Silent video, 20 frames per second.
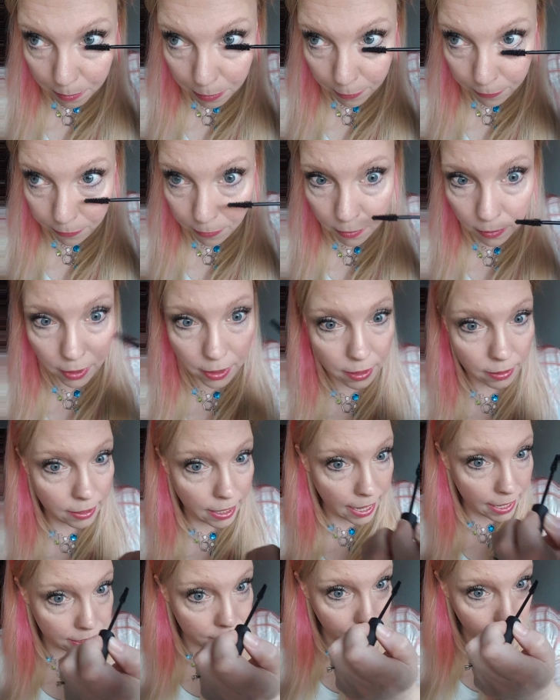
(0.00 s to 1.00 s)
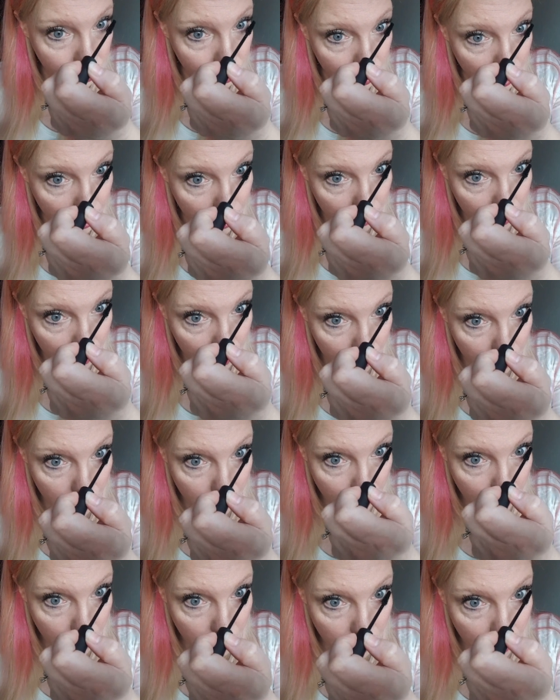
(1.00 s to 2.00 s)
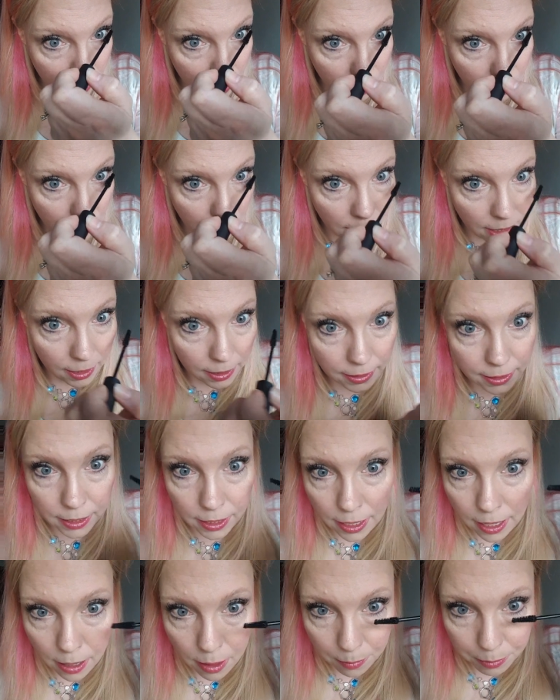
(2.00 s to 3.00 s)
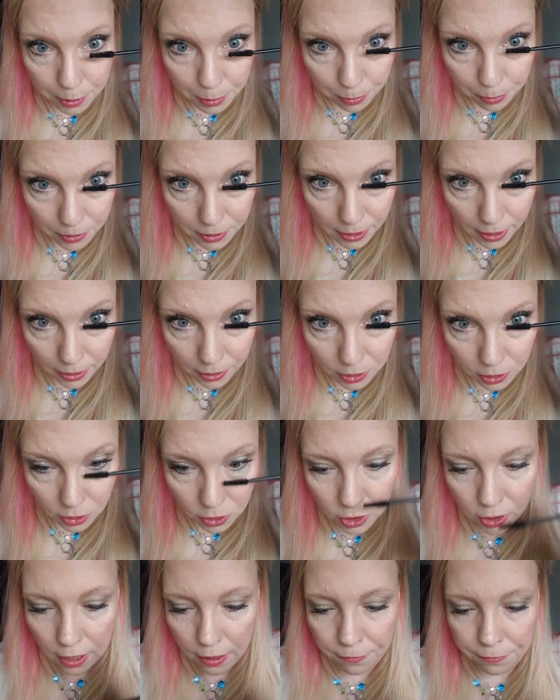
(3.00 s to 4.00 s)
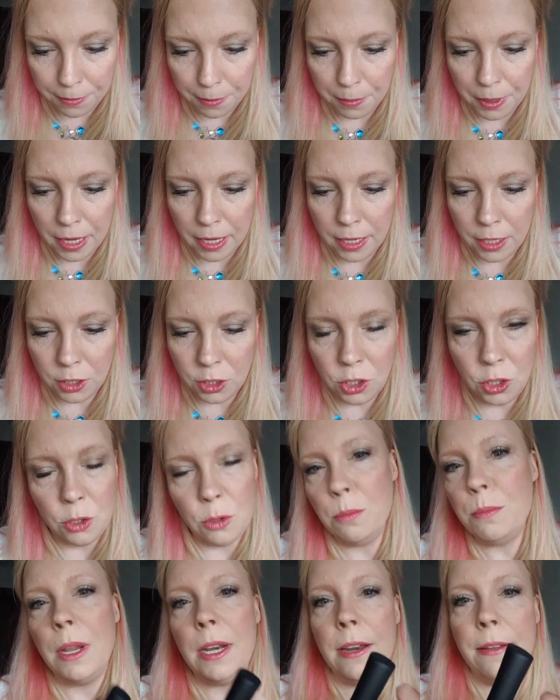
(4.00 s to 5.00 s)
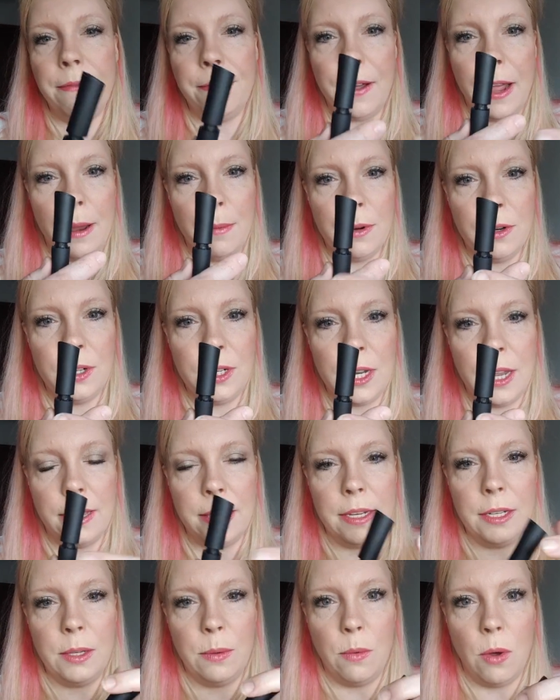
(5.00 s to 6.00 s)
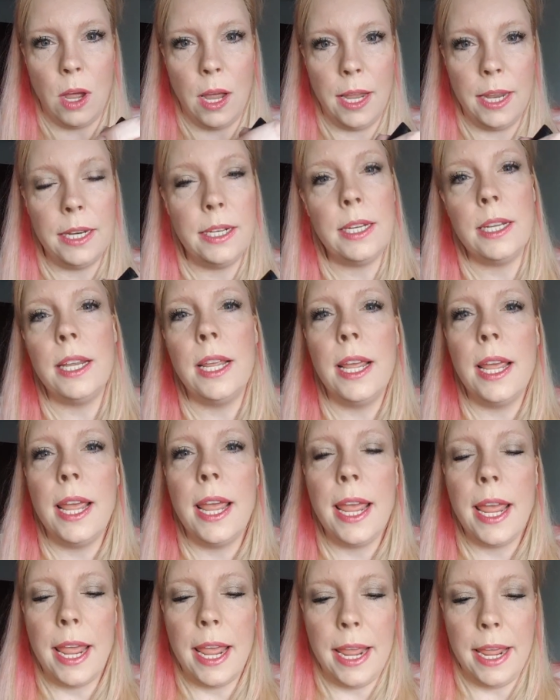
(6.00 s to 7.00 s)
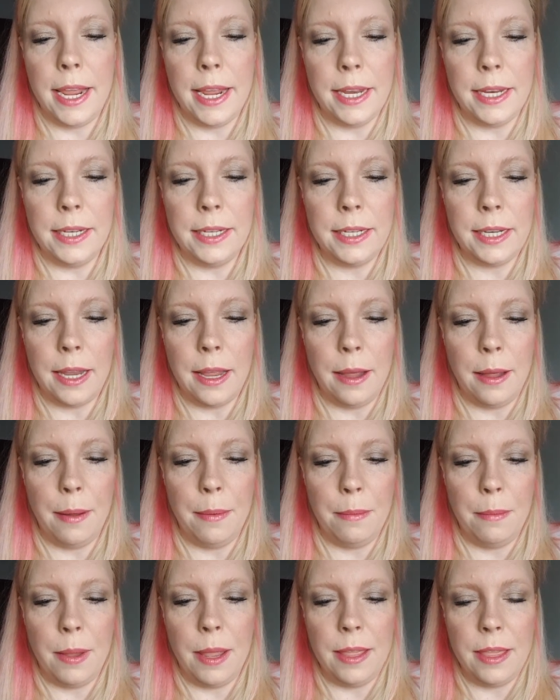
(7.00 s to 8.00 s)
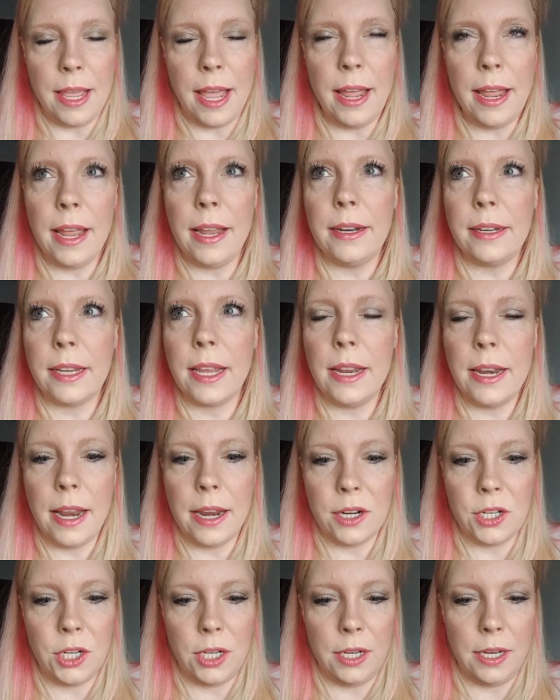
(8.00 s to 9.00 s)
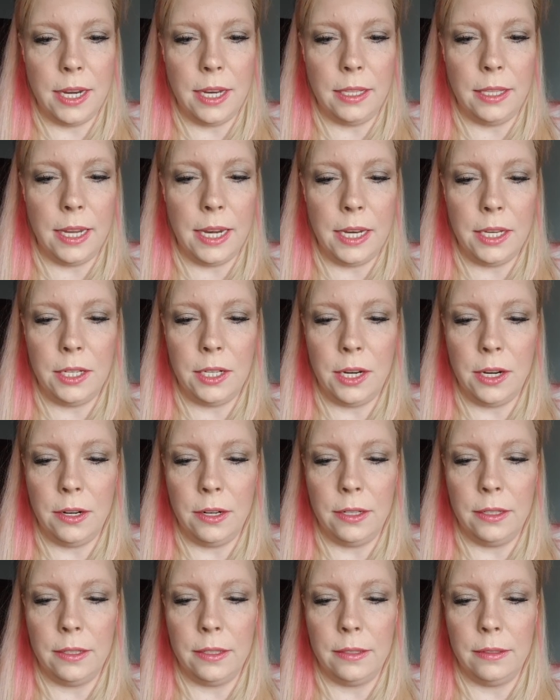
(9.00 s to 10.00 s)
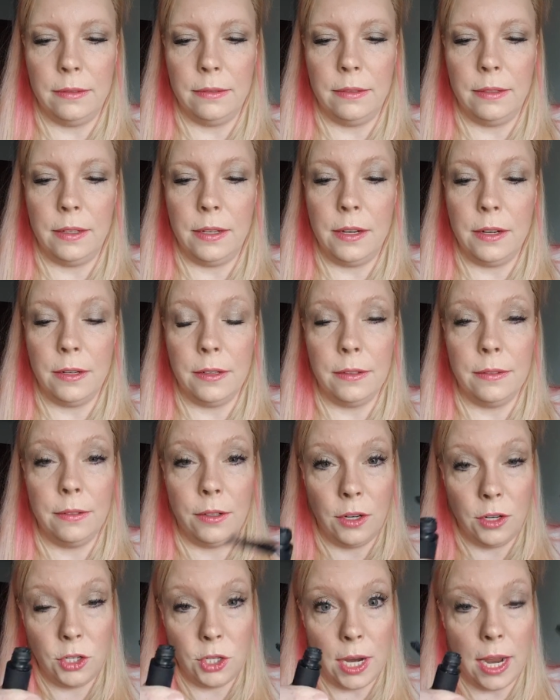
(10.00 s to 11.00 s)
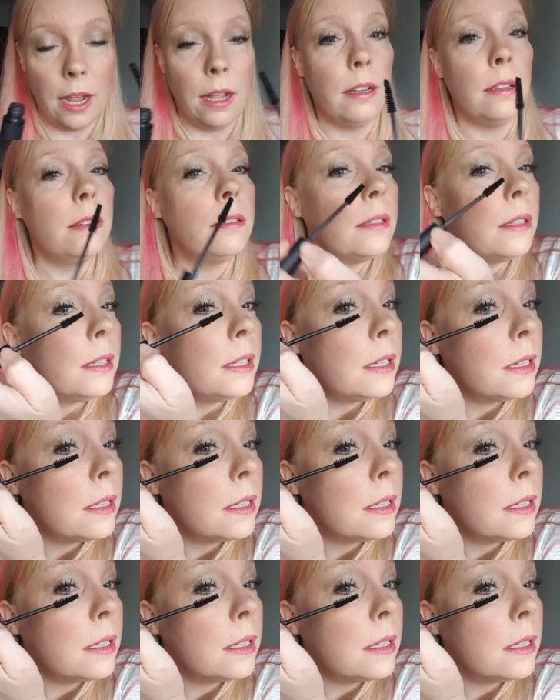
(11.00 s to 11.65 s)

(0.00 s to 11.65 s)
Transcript: before the last gel, is it helps protect your gel from getting too many fibers on this wand, and that can actually lead to your gel